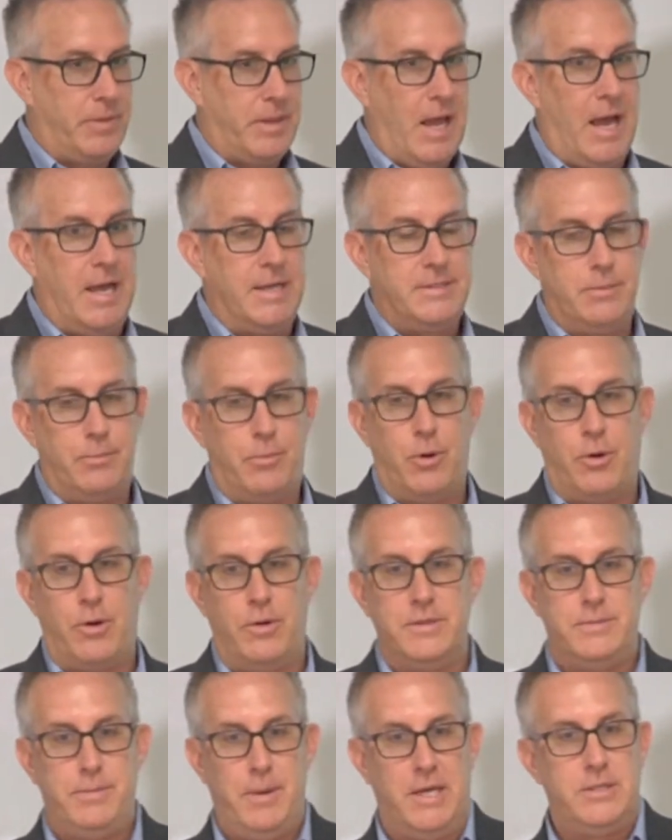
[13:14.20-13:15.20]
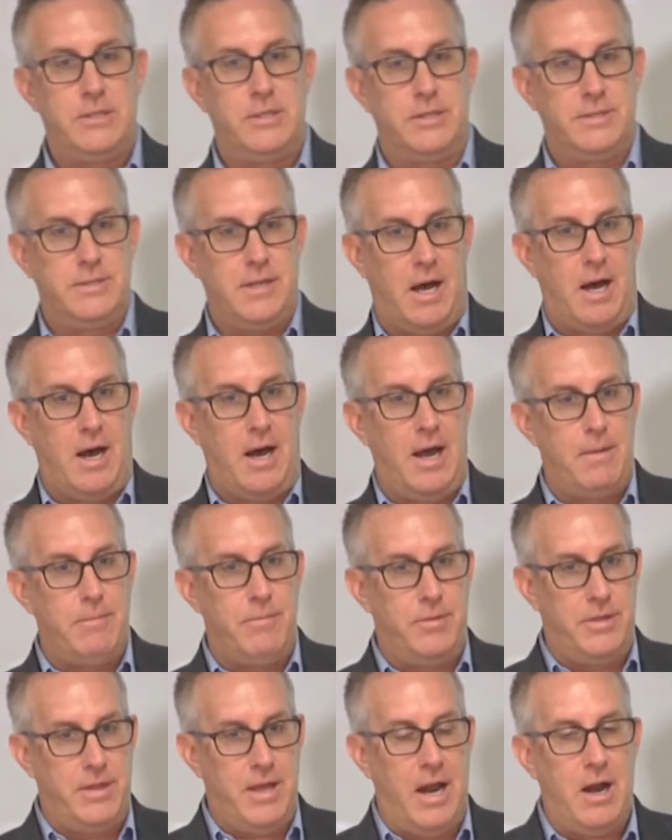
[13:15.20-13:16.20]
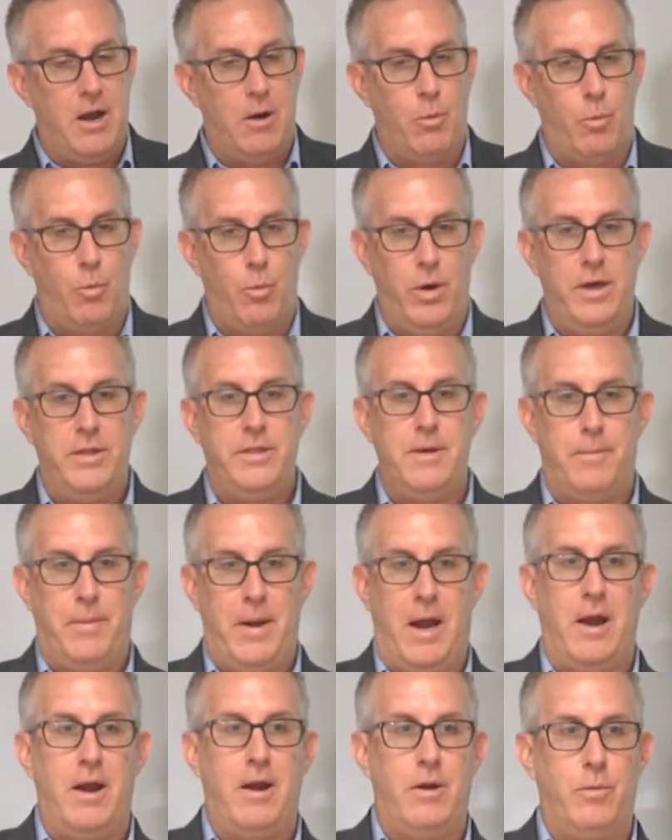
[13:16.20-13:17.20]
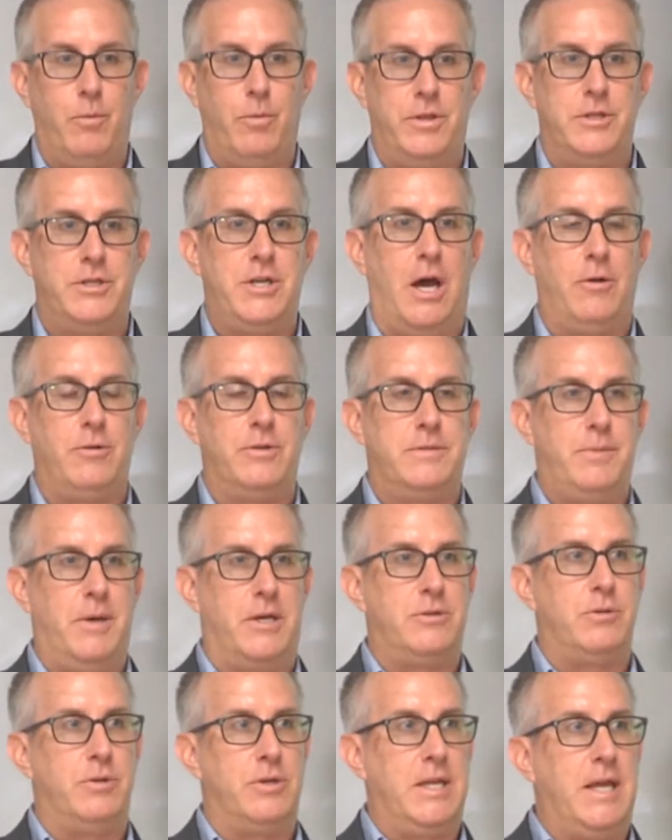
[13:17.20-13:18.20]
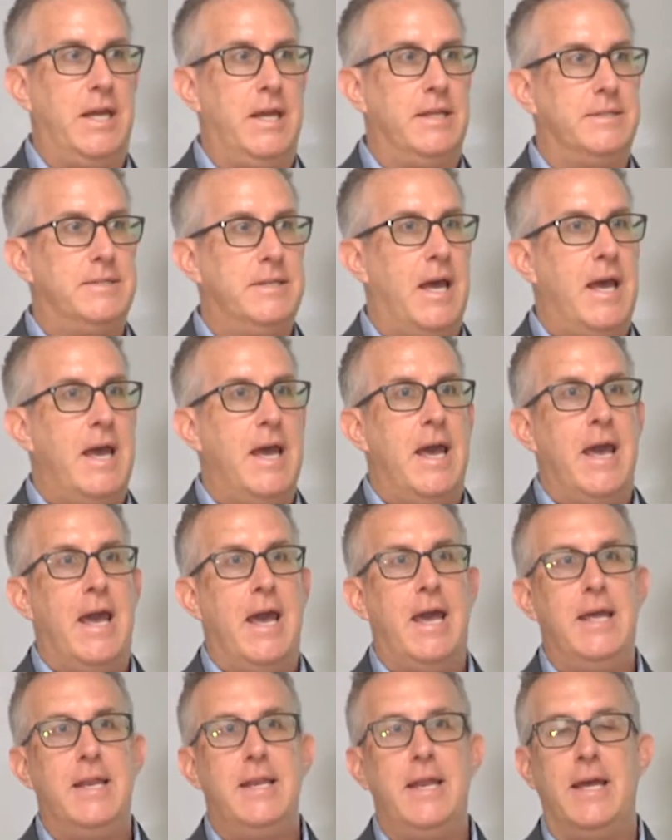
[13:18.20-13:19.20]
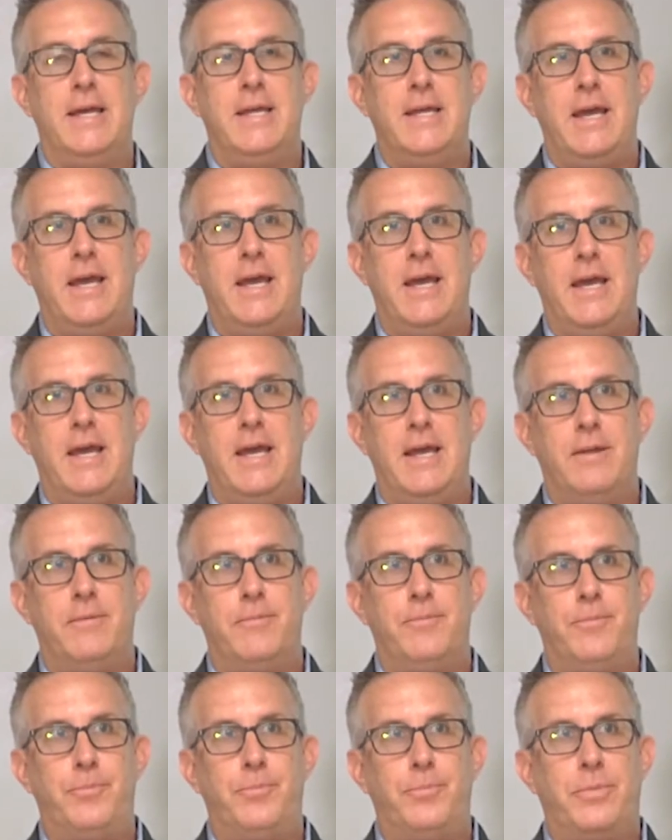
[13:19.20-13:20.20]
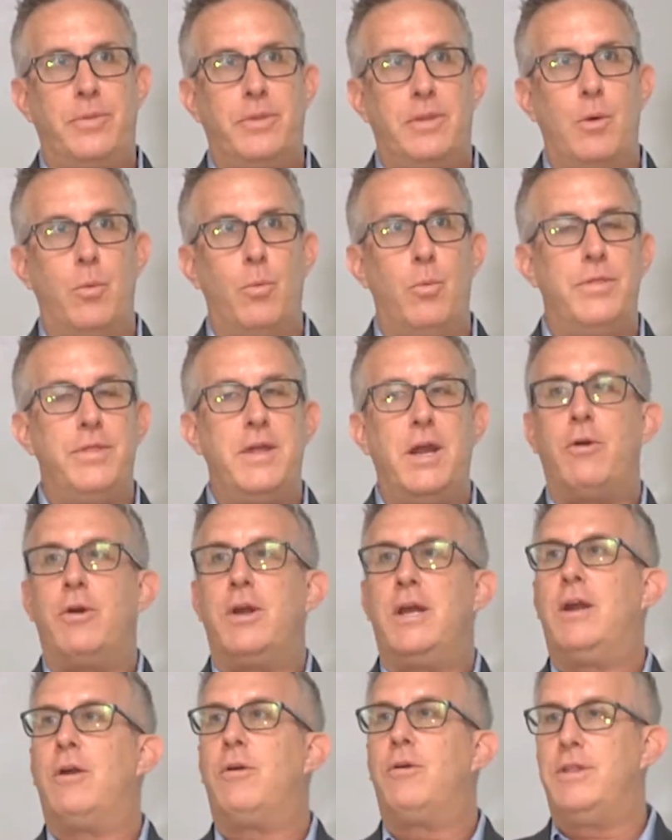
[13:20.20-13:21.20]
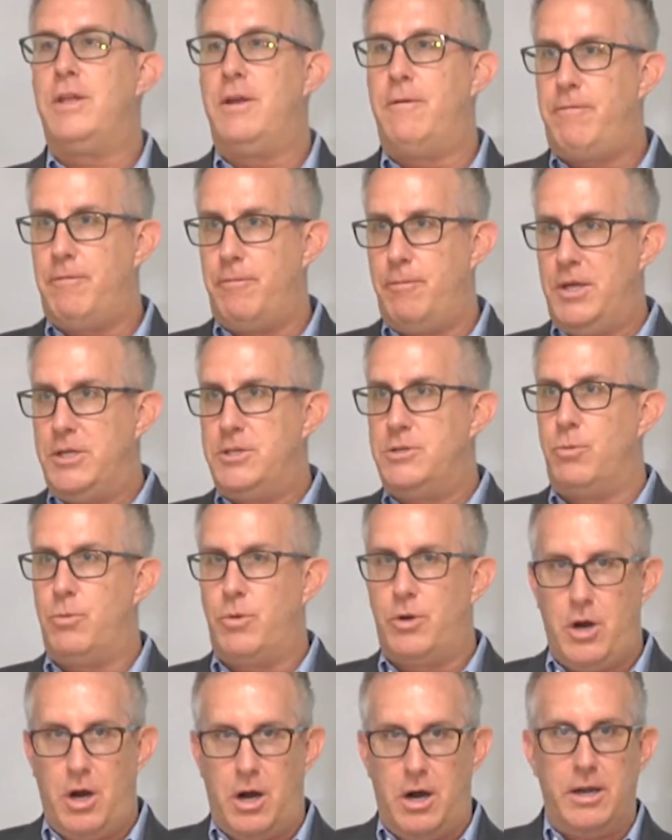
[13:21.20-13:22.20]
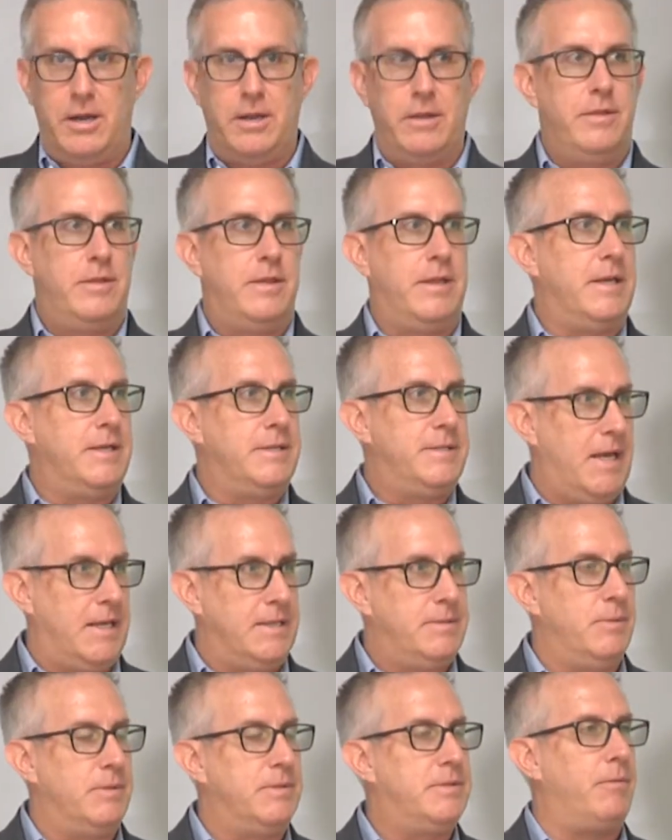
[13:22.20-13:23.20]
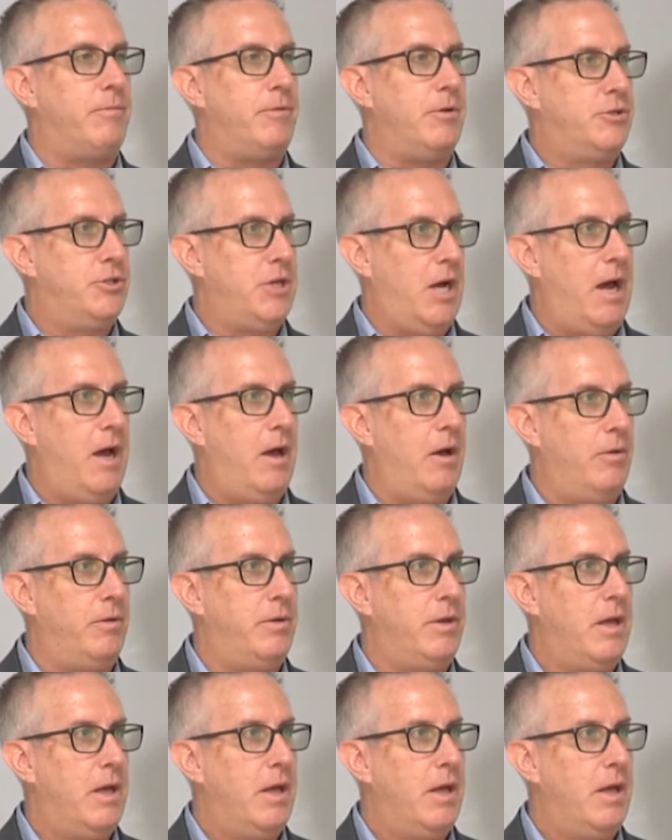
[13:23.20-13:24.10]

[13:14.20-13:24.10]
as a program specialist, I'm there with a parent with a child with special needs when they're hearing the information regarding the assessments of their child.